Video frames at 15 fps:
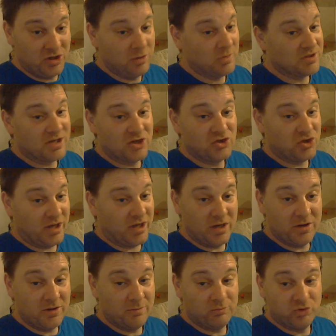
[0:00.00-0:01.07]
then you was
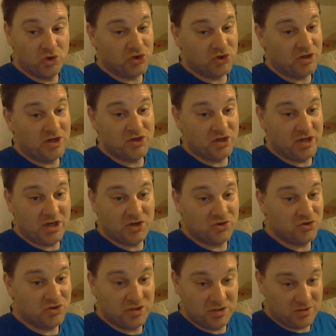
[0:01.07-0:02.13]
educated in the Prussian
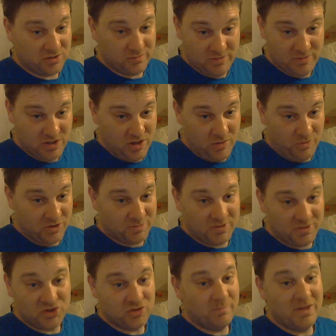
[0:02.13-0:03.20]
education system, which
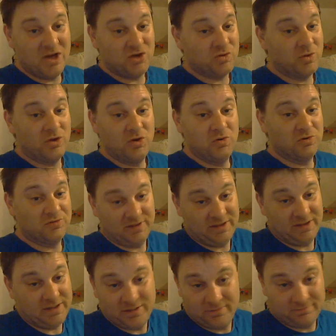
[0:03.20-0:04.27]
makes you a
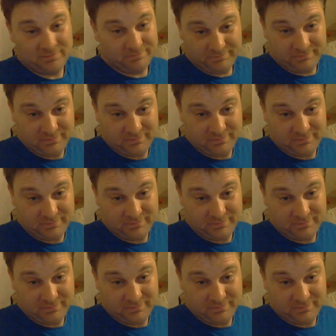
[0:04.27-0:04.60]
useful idiot.